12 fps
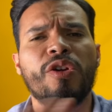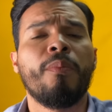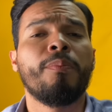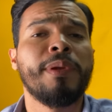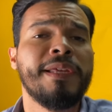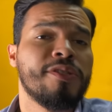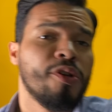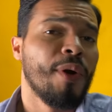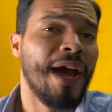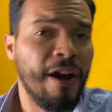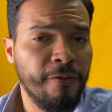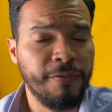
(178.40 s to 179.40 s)
completes your
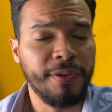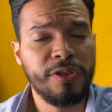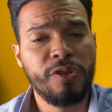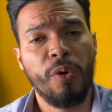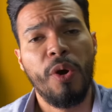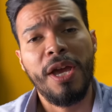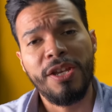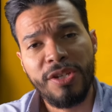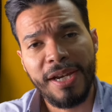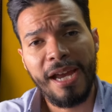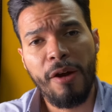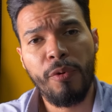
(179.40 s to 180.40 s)
outfit. So
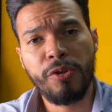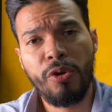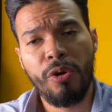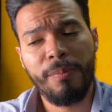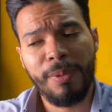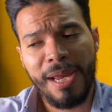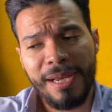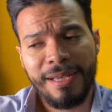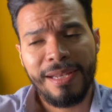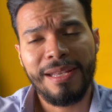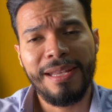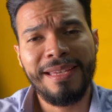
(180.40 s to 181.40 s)
check out Rose Gold and Black.
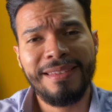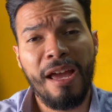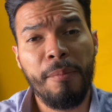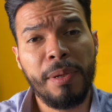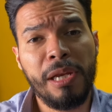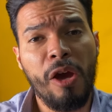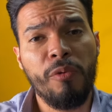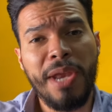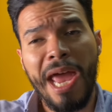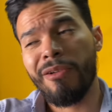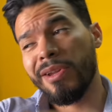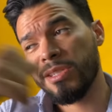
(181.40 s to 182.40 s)
Link down below.
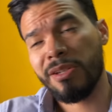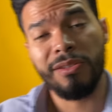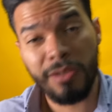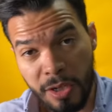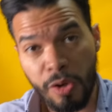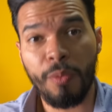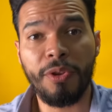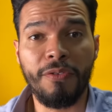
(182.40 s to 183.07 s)
Now let's continue with our